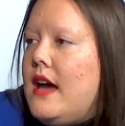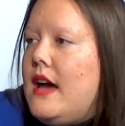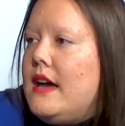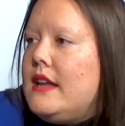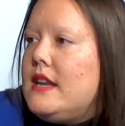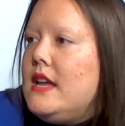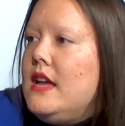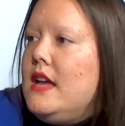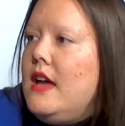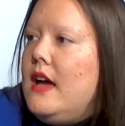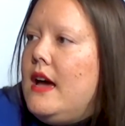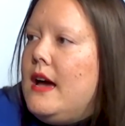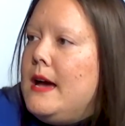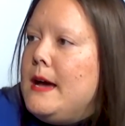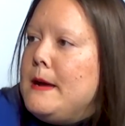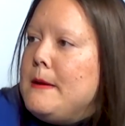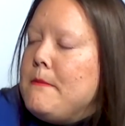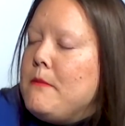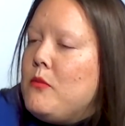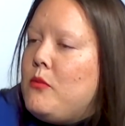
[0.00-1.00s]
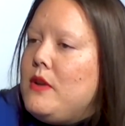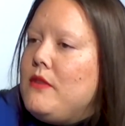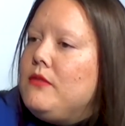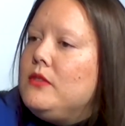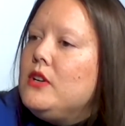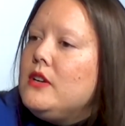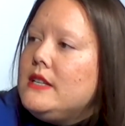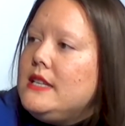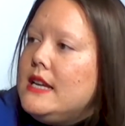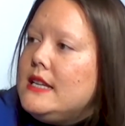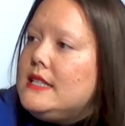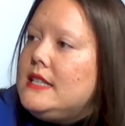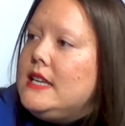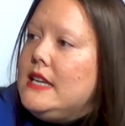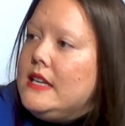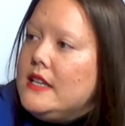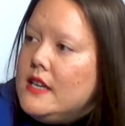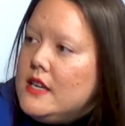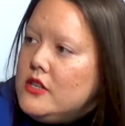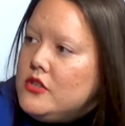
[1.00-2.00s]
that we've looked at
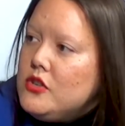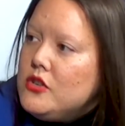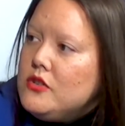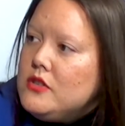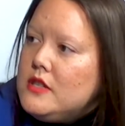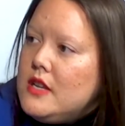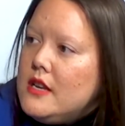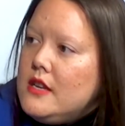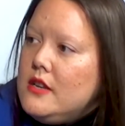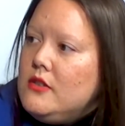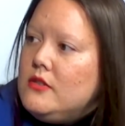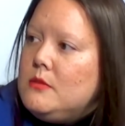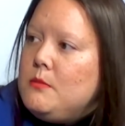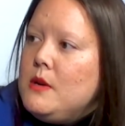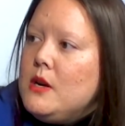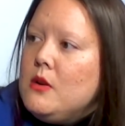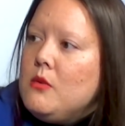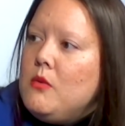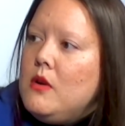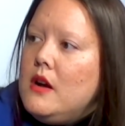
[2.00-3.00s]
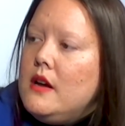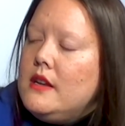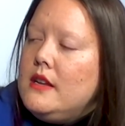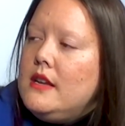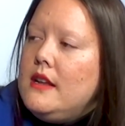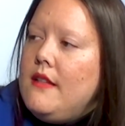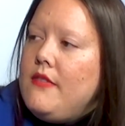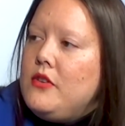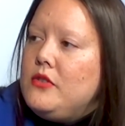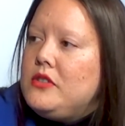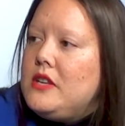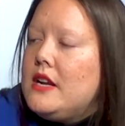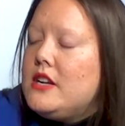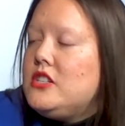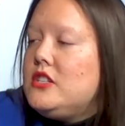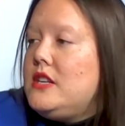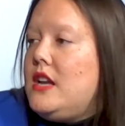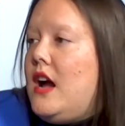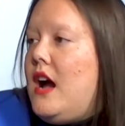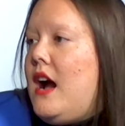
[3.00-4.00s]
teenagers that use marijuana, and there's
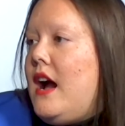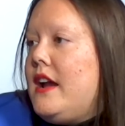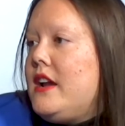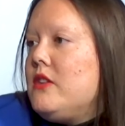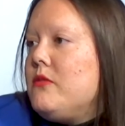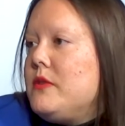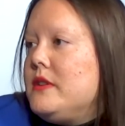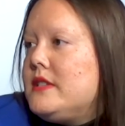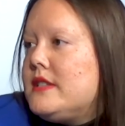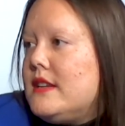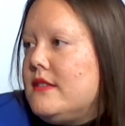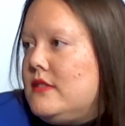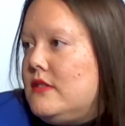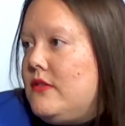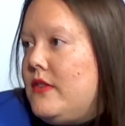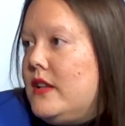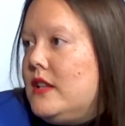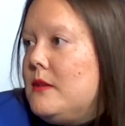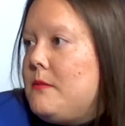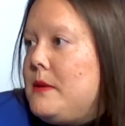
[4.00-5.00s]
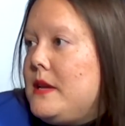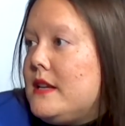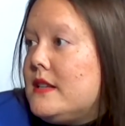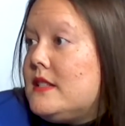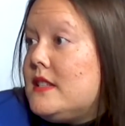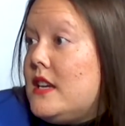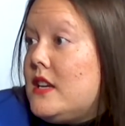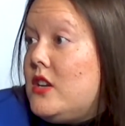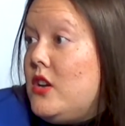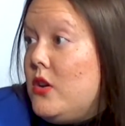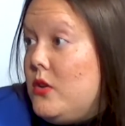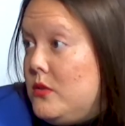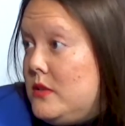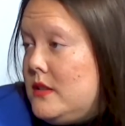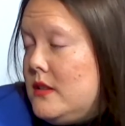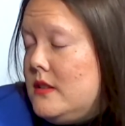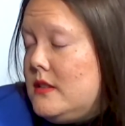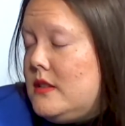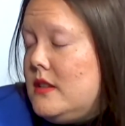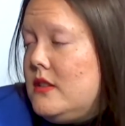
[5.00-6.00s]
actually a higher risk of developing
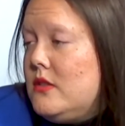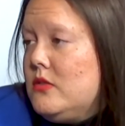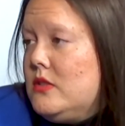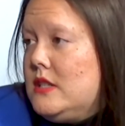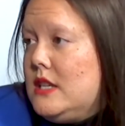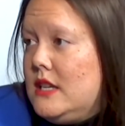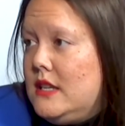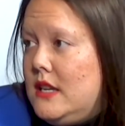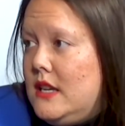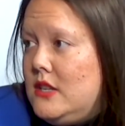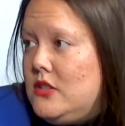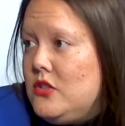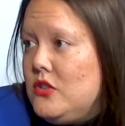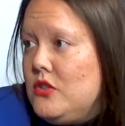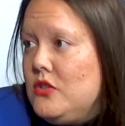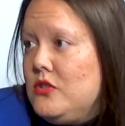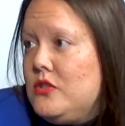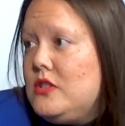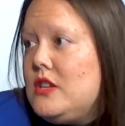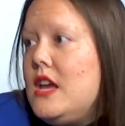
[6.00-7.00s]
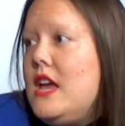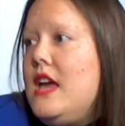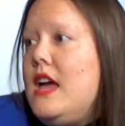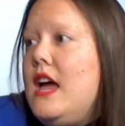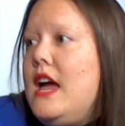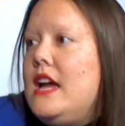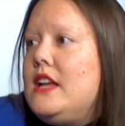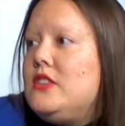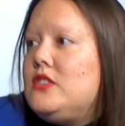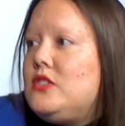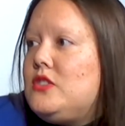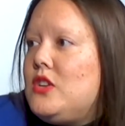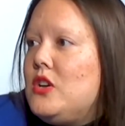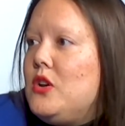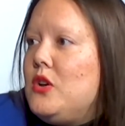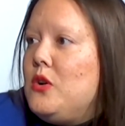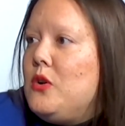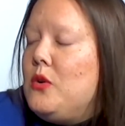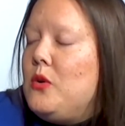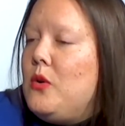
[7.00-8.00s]
psychosis in those teenagers. And
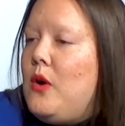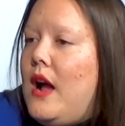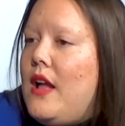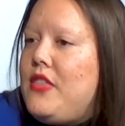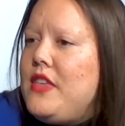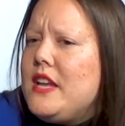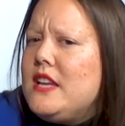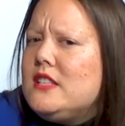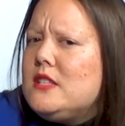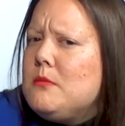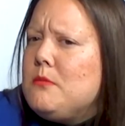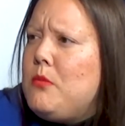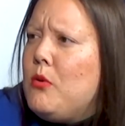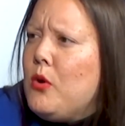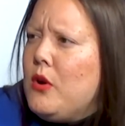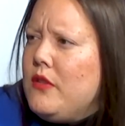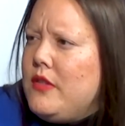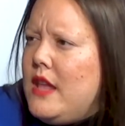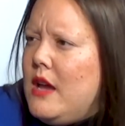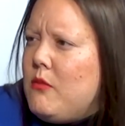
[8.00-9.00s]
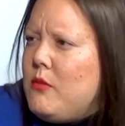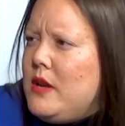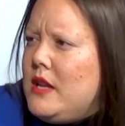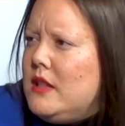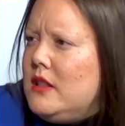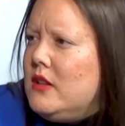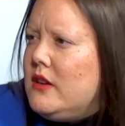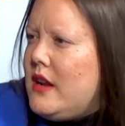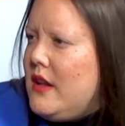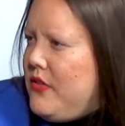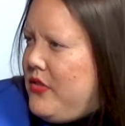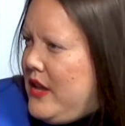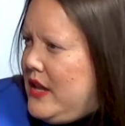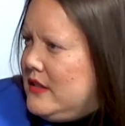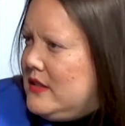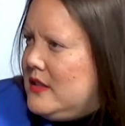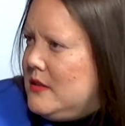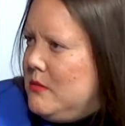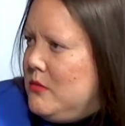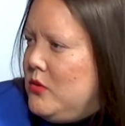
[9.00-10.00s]
so I think it's important that we look at
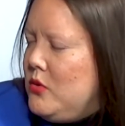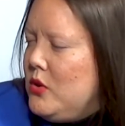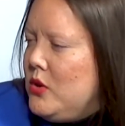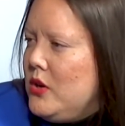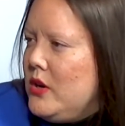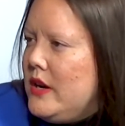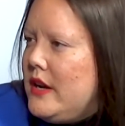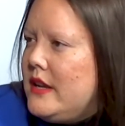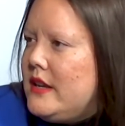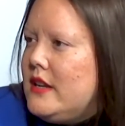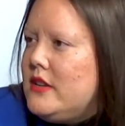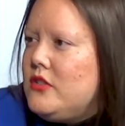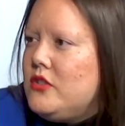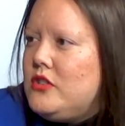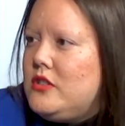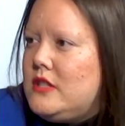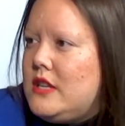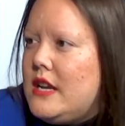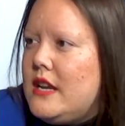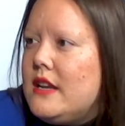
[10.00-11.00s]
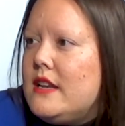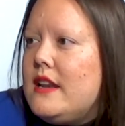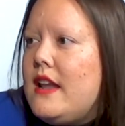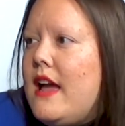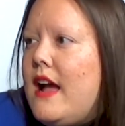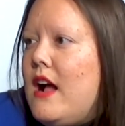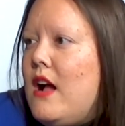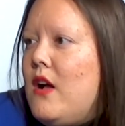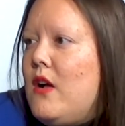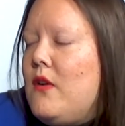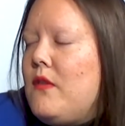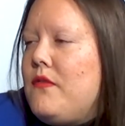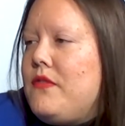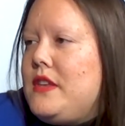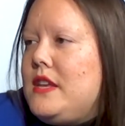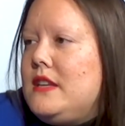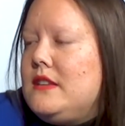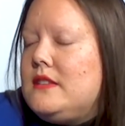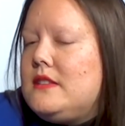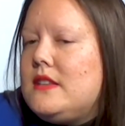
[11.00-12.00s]
that some more and understand how
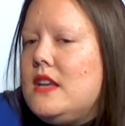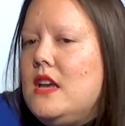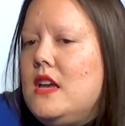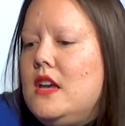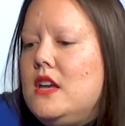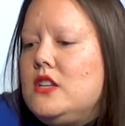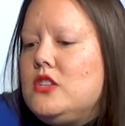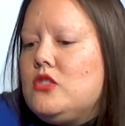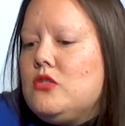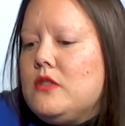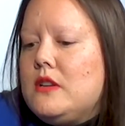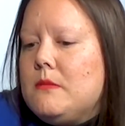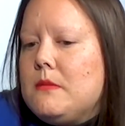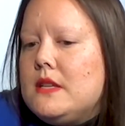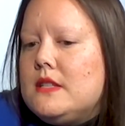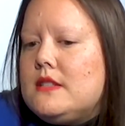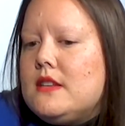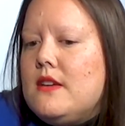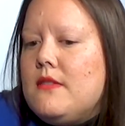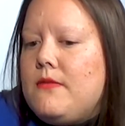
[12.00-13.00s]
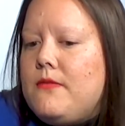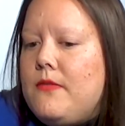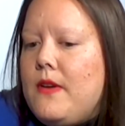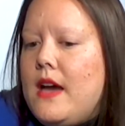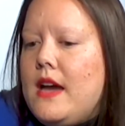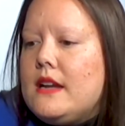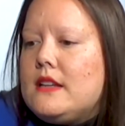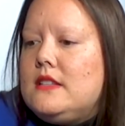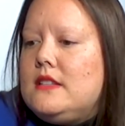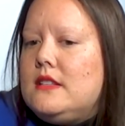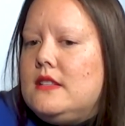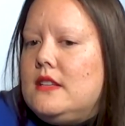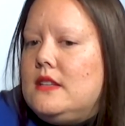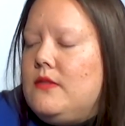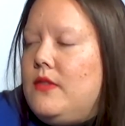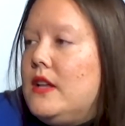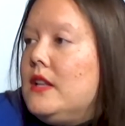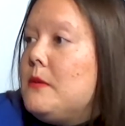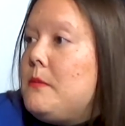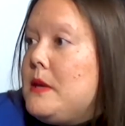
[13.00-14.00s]
these treatments affect the
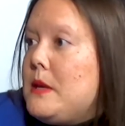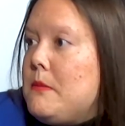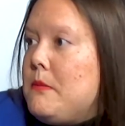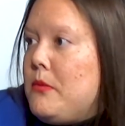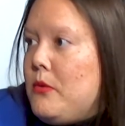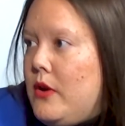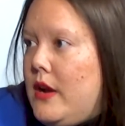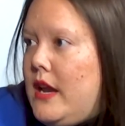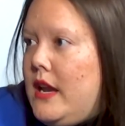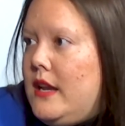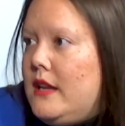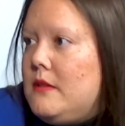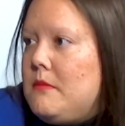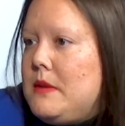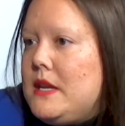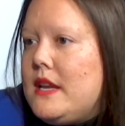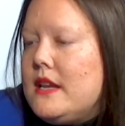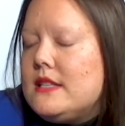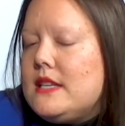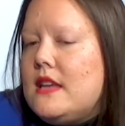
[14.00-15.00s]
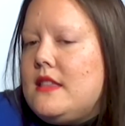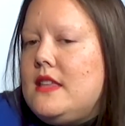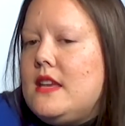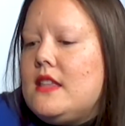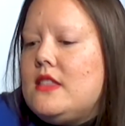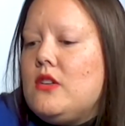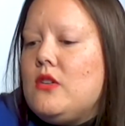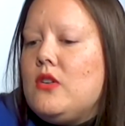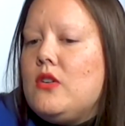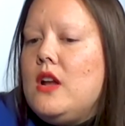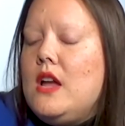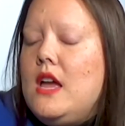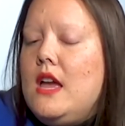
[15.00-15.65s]
developing brain, because I think